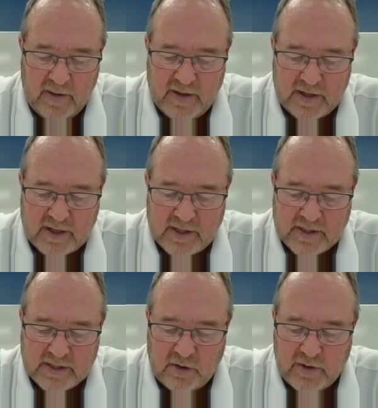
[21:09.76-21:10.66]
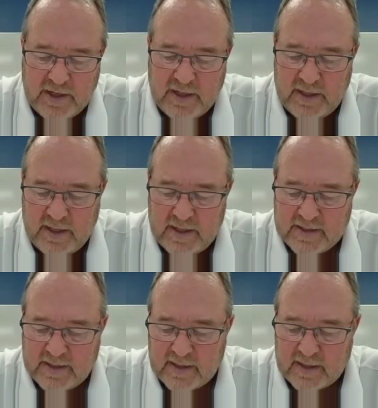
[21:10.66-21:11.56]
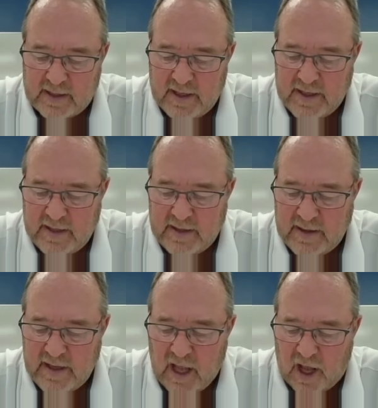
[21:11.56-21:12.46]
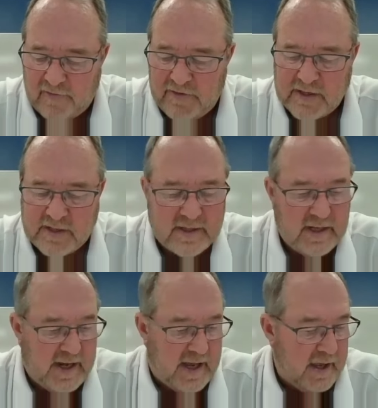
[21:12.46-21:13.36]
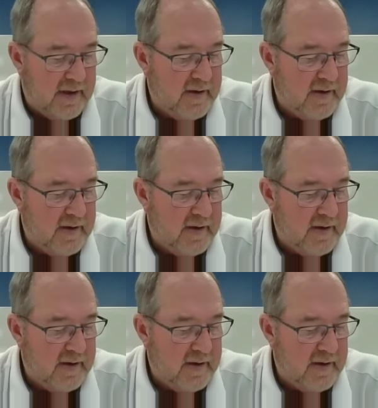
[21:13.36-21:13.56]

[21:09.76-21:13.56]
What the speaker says: the custodian isn't cleaning the office today.